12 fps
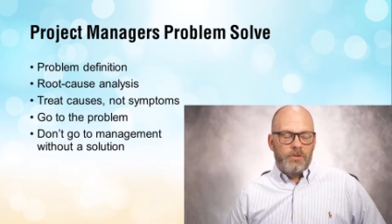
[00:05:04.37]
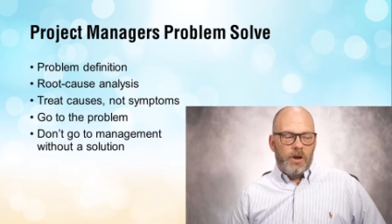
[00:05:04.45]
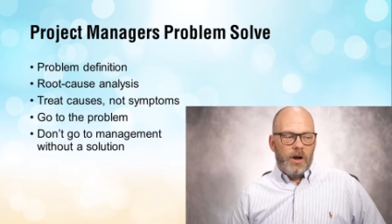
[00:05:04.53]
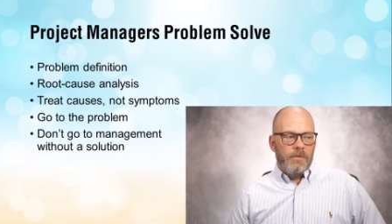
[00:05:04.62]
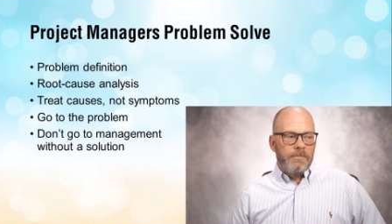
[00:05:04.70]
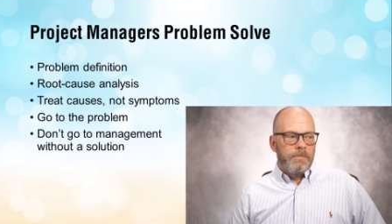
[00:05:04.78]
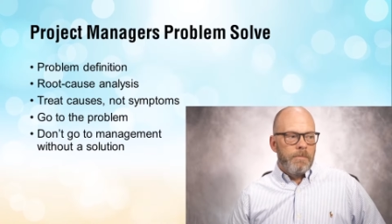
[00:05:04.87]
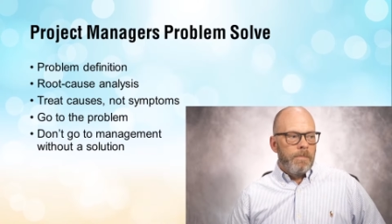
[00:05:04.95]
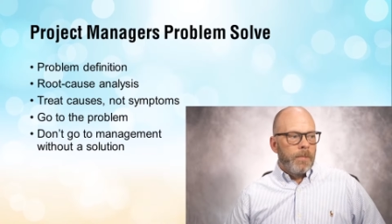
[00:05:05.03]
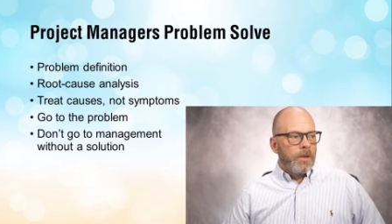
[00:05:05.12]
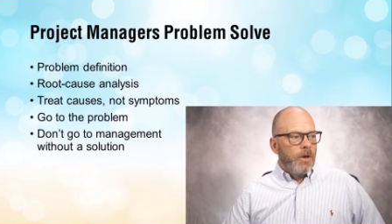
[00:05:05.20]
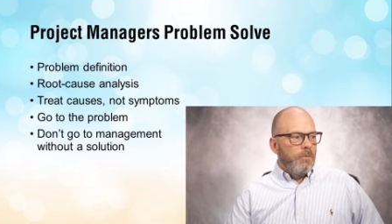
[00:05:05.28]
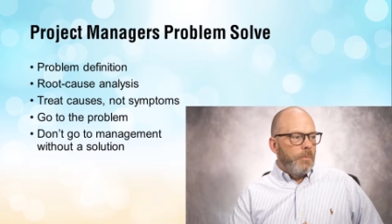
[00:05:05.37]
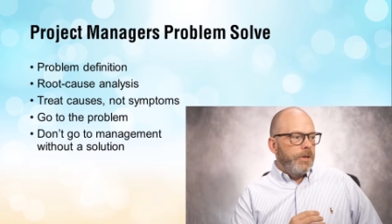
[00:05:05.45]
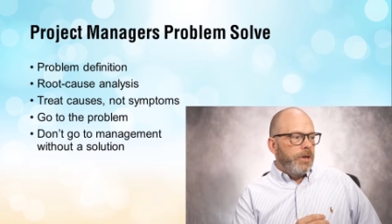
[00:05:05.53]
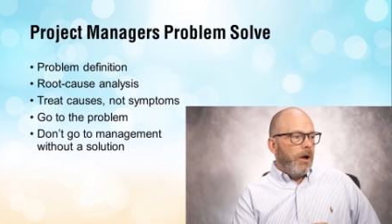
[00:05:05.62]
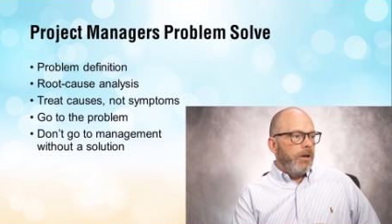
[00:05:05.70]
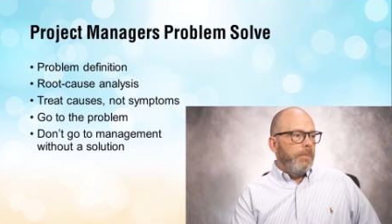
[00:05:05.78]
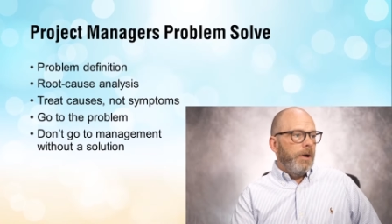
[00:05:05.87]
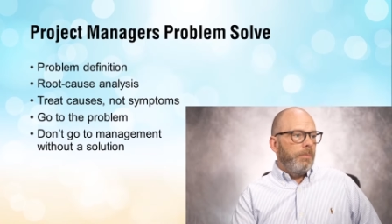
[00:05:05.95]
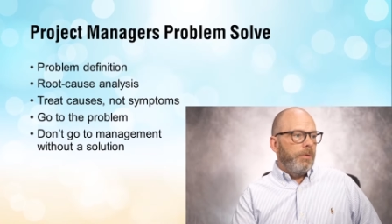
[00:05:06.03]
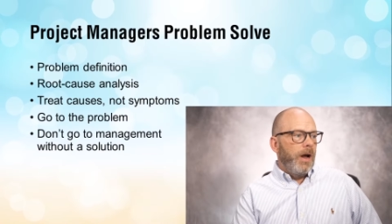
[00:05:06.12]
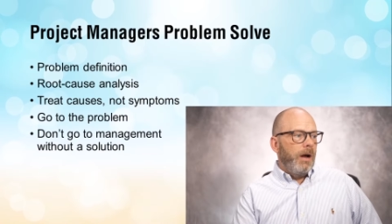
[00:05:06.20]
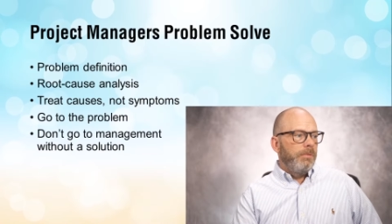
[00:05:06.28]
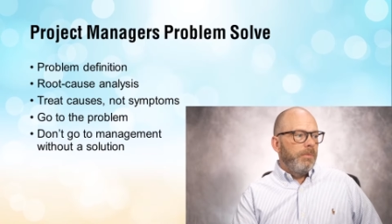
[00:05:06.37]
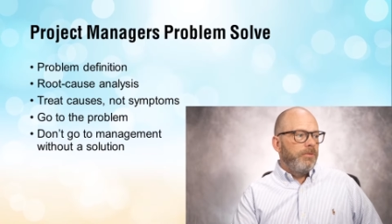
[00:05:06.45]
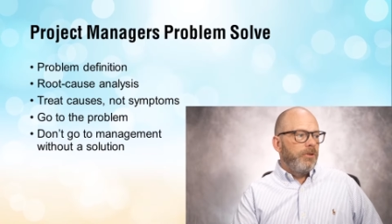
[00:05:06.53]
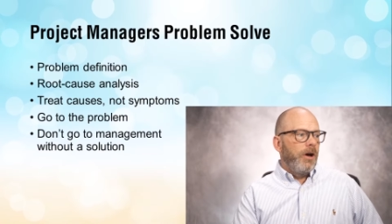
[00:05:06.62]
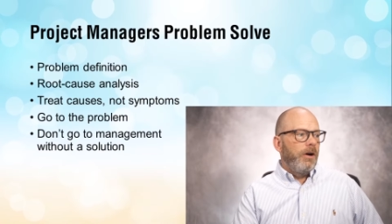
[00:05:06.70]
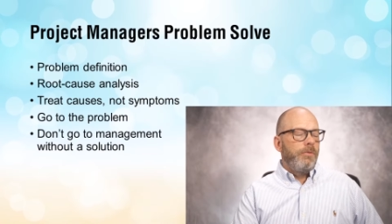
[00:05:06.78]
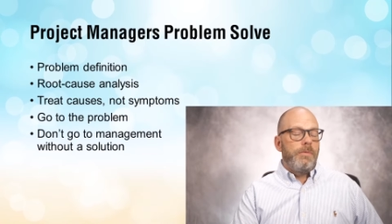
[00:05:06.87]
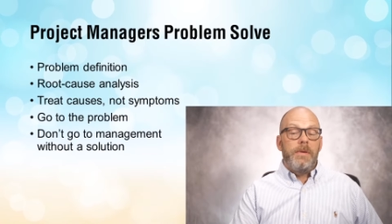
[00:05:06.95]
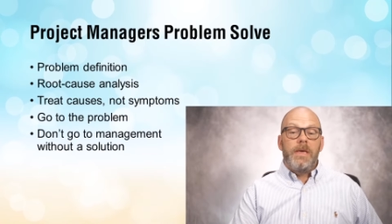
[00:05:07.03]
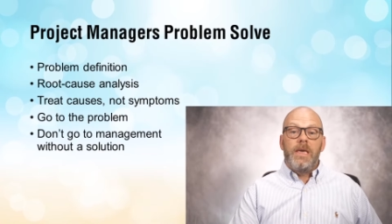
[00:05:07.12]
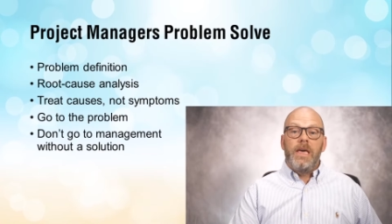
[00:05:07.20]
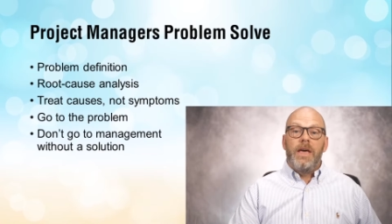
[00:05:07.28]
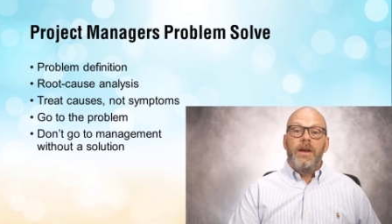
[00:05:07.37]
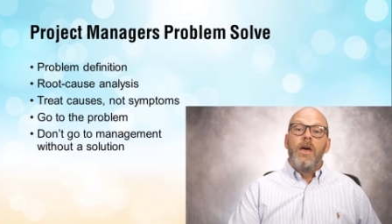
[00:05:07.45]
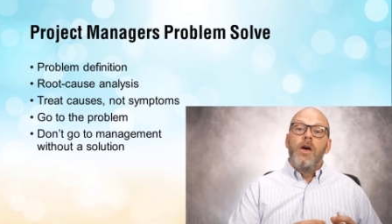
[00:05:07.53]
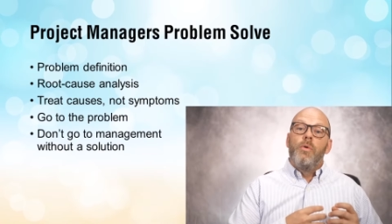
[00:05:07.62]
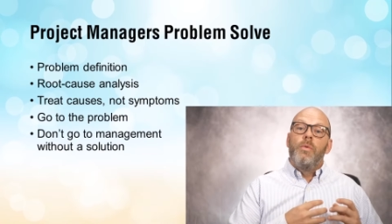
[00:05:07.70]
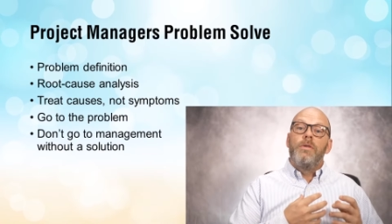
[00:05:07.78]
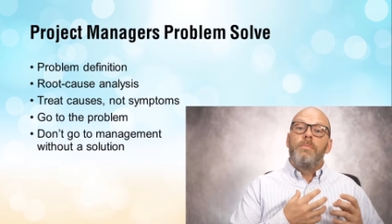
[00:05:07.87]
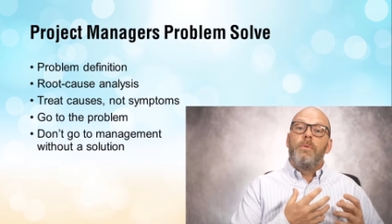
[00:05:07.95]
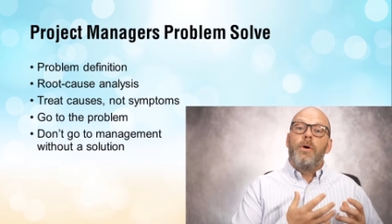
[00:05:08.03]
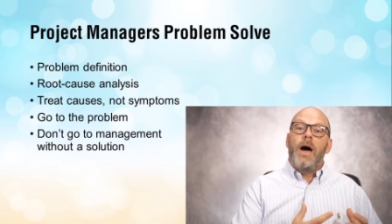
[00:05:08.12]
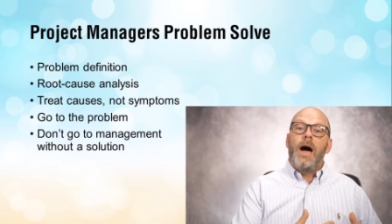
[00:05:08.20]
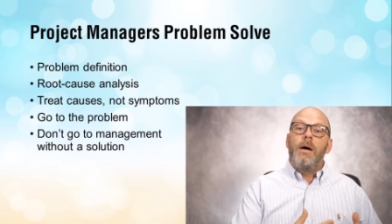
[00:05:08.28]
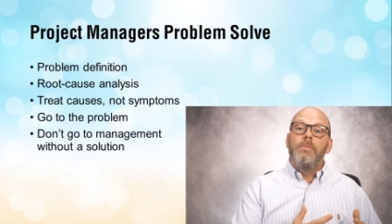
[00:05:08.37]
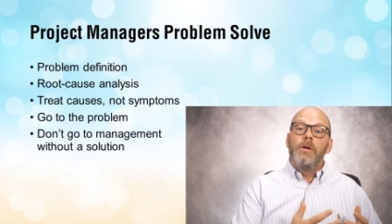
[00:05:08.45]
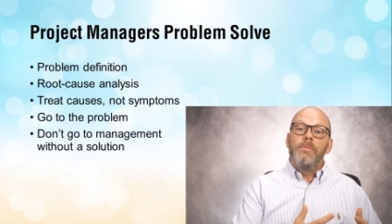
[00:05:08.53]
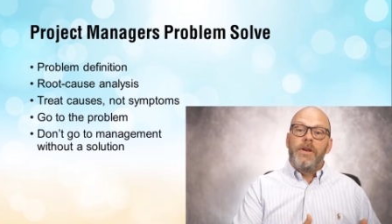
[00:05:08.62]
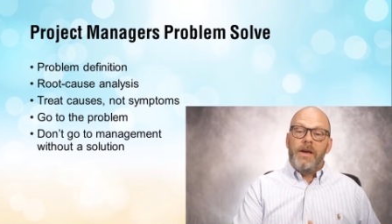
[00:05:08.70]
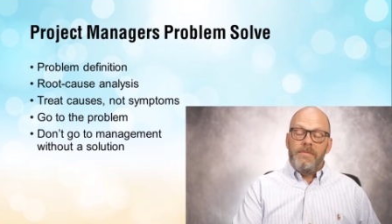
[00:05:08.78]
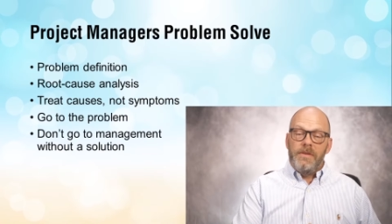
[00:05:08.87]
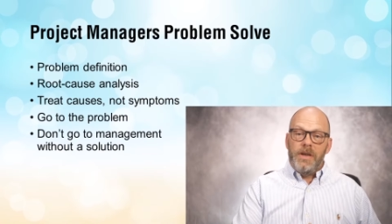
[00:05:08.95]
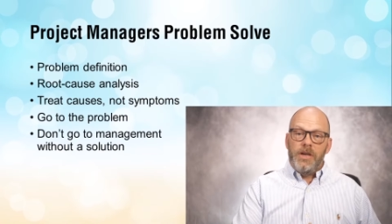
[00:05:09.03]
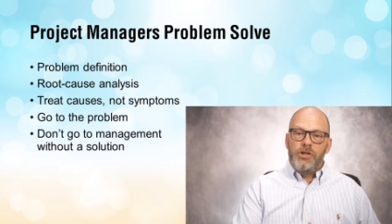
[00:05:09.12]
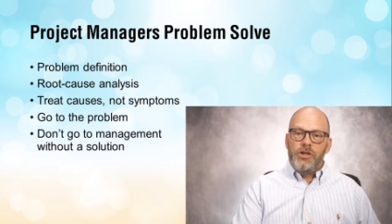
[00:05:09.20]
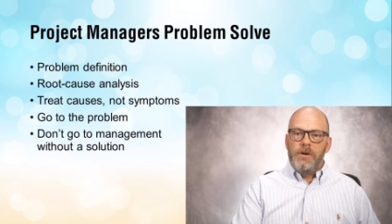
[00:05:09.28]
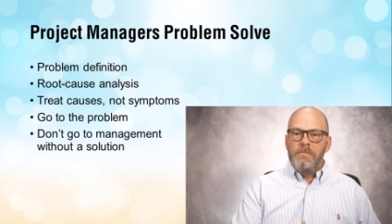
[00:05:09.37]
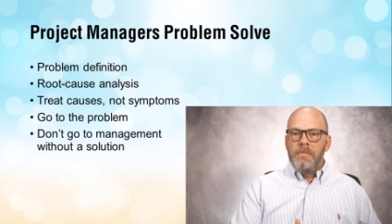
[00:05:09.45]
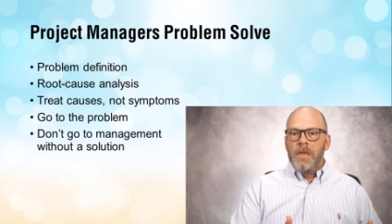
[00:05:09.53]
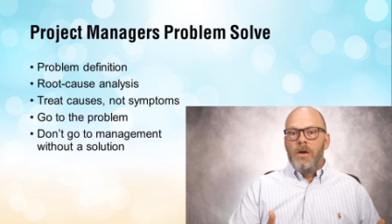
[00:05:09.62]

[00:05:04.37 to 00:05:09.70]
solve. When we talk about problem solve, we begin with problem definition.